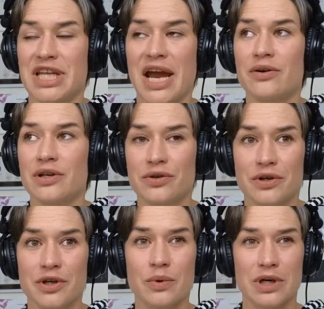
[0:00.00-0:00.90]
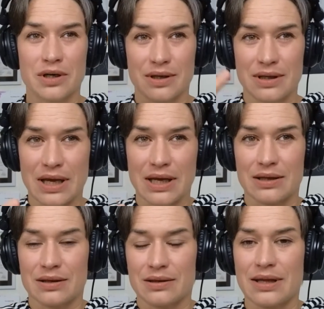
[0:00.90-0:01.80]
territory where they
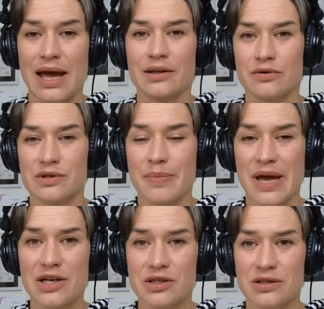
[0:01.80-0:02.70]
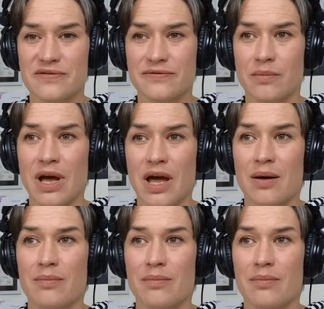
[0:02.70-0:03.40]
can diagnose patients from.